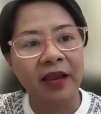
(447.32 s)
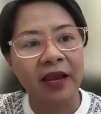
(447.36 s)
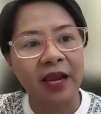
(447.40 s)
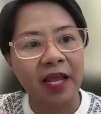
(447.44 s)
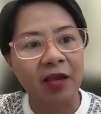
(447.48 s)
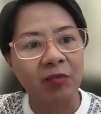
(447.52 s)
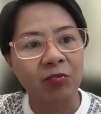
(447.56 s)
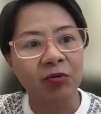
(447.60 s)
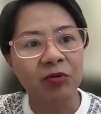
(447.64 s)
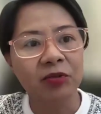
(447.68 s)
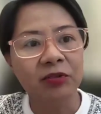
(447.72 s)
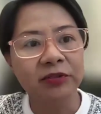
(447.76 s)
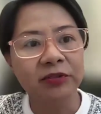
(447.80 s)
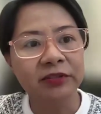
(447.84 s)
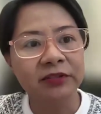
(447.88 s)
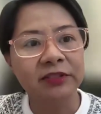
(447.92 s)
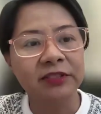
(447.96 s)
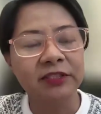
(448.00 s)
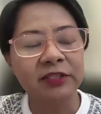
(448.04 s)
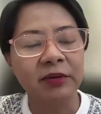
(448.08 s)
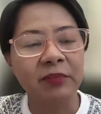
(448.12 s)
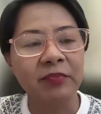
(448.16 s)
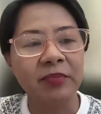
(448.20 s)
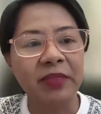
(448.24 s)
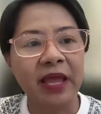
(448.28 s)
enabled,
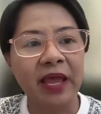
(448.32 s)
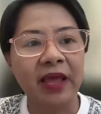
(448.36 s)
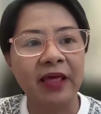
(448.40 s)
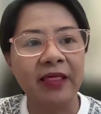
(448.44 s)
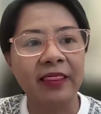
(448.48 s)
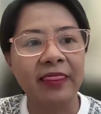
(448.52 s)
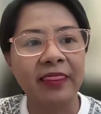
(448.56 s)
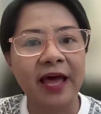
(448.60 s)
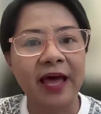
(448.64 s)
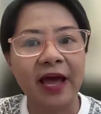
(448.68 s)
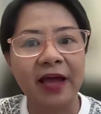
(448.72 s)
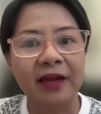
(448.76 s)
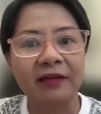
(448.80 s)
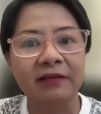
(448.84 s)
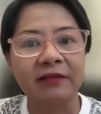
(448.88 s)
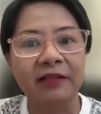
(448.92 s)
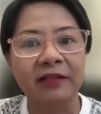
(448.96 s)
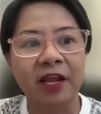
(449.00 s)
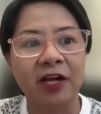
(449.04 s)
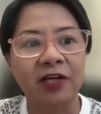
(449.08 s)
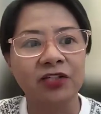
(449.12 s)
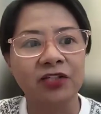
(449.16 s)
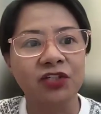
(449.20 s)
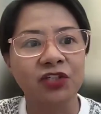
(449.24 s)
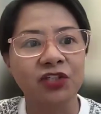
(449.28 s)
something that
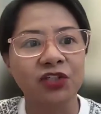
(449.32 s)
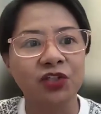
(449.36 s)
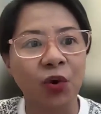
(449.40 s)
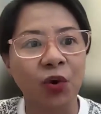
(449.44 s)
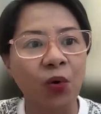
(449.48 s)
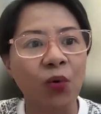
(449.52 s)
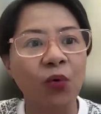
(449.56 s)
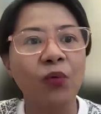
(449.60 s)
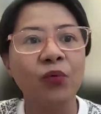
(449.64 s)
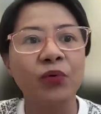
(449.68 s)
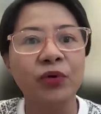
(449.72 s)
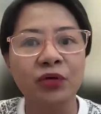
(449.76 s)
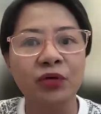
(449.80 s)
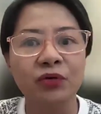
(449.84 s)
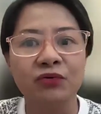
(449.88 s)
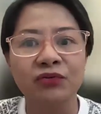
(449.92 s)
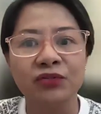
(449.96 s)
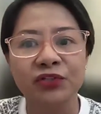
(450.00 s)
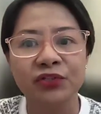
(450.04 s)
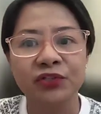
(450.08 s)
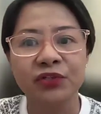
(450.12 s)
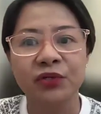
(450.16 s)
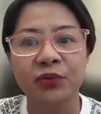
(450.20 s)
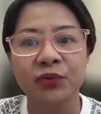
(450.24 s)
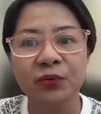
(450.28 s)
they're so
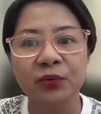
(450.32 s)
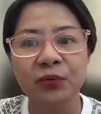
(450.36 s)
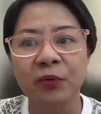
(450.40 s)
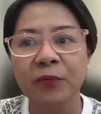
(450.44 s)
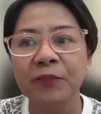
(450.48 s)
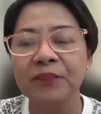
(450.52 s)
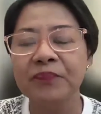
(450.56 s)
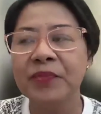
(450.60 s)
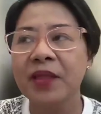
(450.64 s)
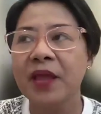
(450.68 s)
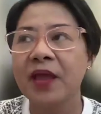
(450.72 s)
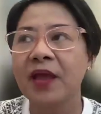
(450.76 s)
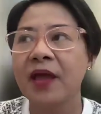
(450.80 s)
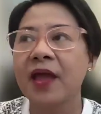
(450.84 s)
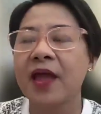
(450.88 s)
used to,